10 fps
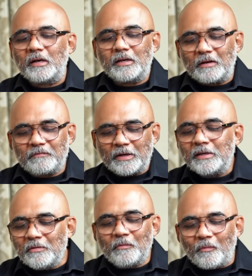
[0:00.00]
Right, and
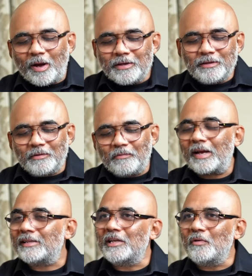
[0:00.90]
finally, why the
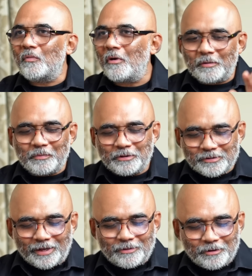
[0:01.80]
vaccine war? Because
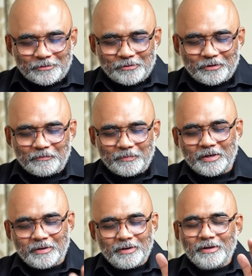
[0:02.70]
I thought you could have
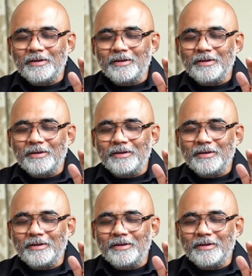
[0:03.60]
made